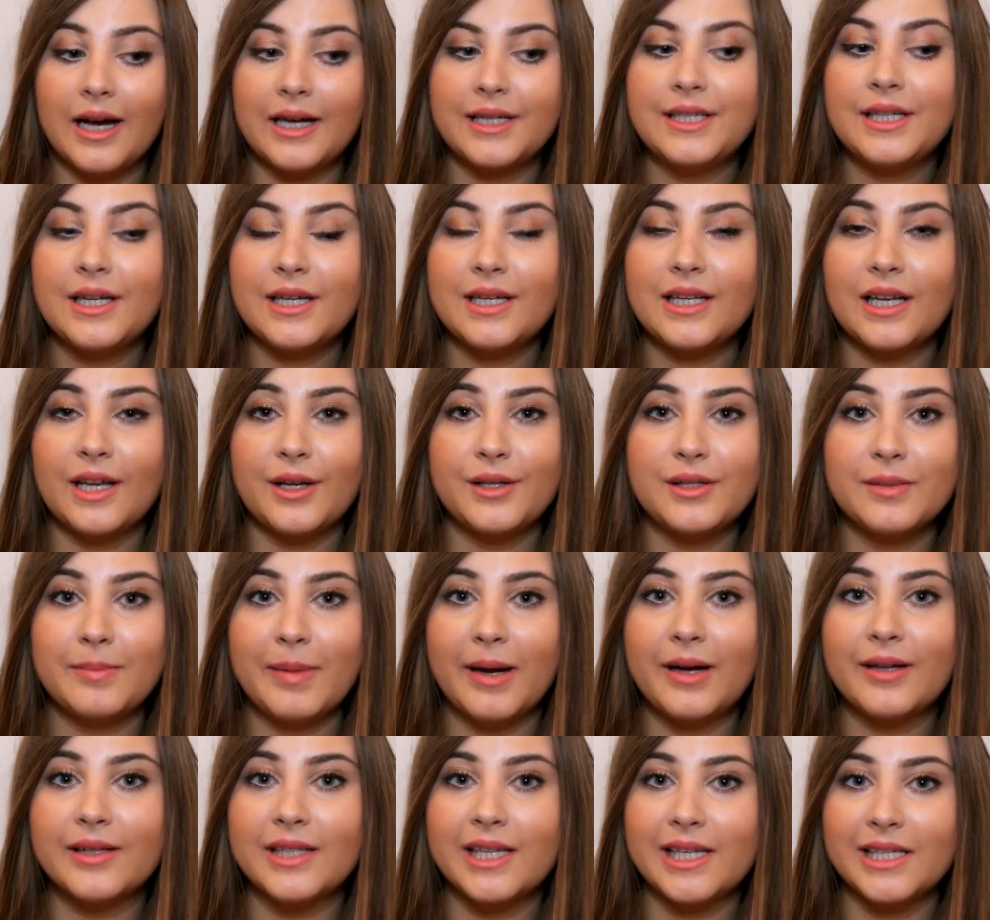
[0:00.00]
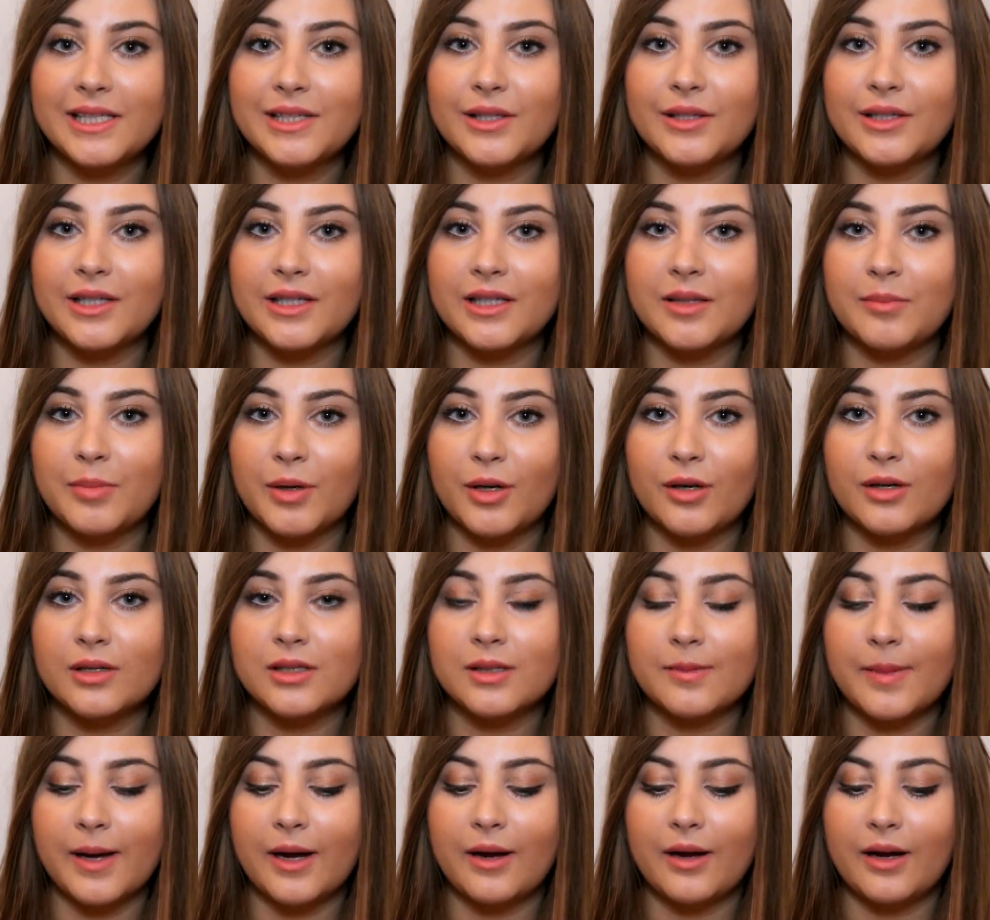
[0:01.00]
I'd heard loads about this on other
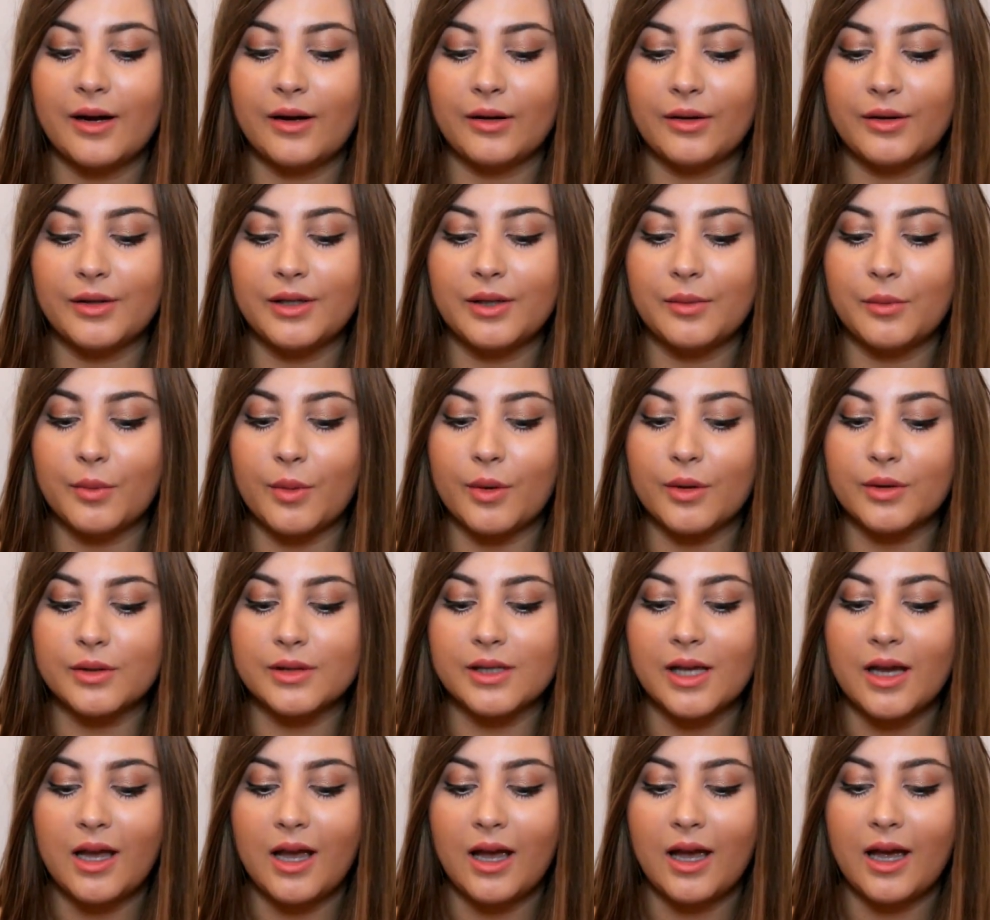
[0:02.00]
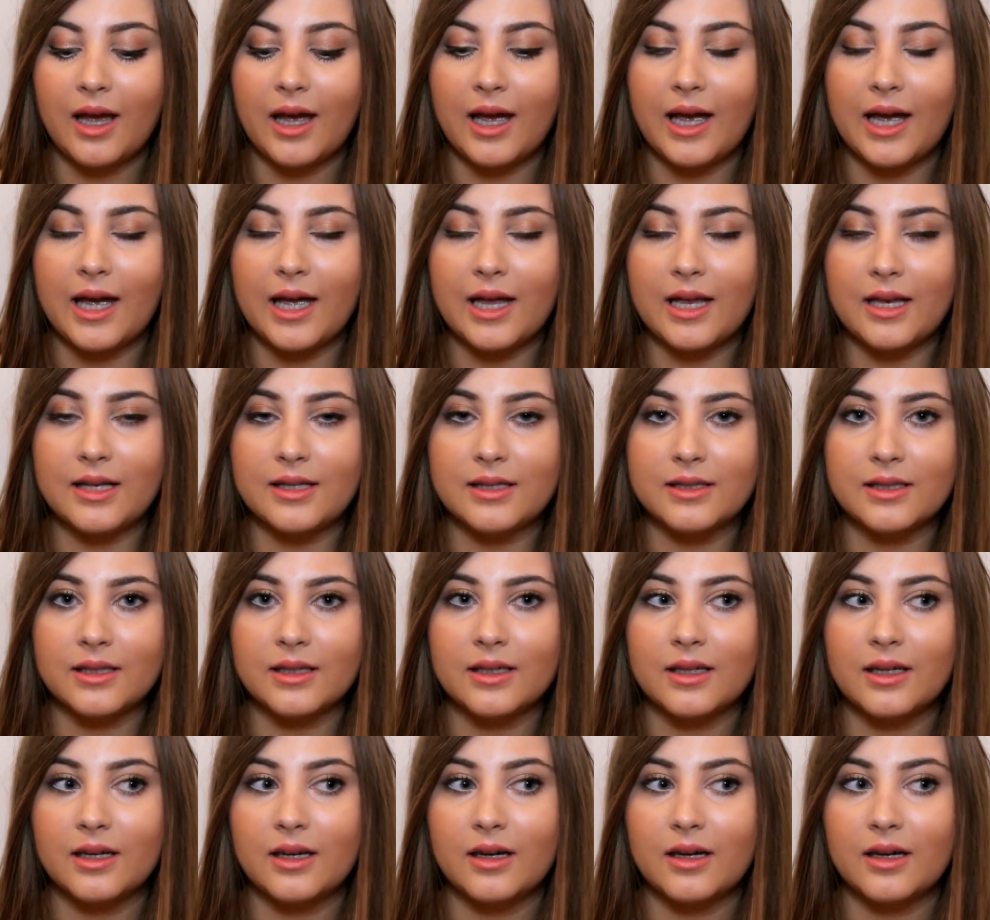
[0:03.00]
blogs about how good it was, and